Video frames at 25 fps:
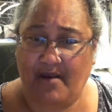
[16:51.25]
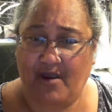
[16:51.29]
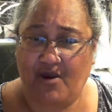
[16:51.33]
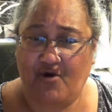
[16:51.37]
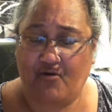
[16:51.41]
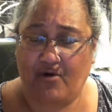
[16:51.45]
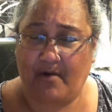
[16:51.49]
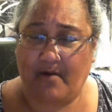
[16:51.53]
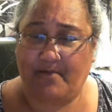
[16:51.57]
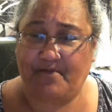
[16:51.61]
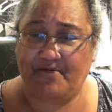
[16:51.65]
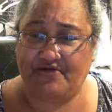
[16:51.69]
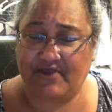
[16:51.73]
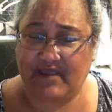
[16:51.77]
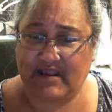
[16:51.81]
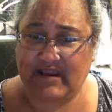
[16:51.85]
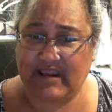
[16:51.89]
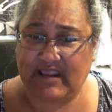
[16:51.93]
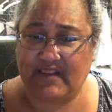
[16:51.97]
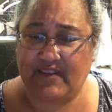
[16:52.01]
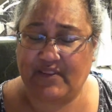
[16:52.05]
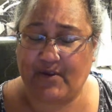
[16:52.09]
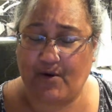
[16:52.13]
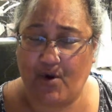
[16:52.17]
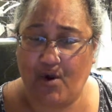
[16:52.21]

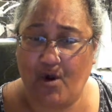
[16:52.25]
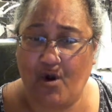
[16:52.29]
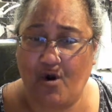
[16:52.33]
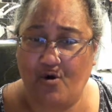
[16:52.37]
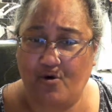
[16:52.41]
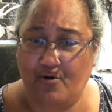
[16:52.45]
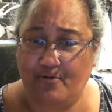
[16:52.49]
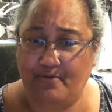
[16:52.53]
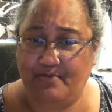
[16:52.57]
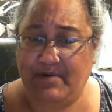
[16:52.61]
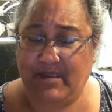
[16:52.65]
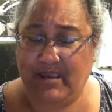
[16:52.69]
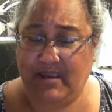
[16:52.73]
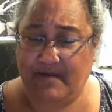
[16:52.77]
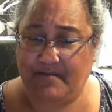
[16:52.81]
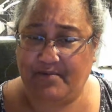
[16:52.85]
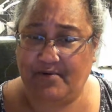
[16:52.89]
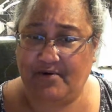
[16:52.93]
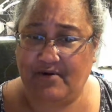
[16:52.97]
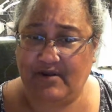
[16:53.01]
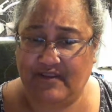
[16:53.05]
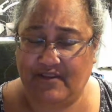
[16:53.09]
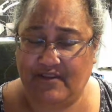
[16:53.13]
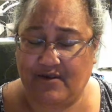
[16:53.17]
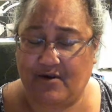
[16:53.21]
representing their own people
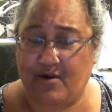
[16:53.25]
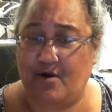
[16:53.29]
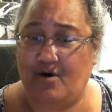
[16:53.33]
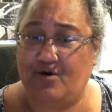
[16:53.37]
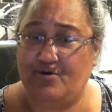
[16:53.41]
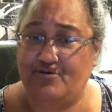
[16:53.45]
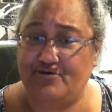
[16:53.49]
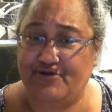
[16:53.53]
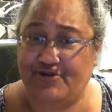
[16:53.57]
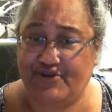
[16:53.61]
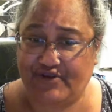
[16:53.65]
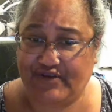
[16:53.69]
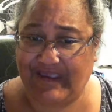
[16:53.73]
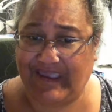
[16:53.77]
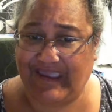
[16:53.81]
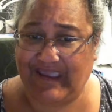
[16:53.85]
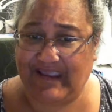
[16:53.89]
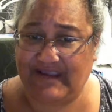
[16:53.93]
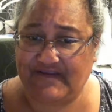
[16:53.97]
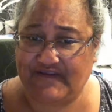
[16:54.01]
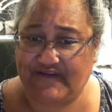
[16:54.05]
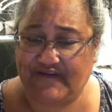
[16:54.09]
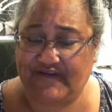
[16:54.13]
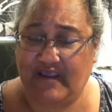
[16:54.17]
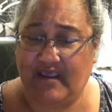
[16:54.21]
in their own
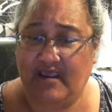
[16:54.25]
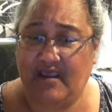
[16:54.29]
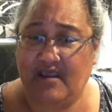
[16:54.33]
states.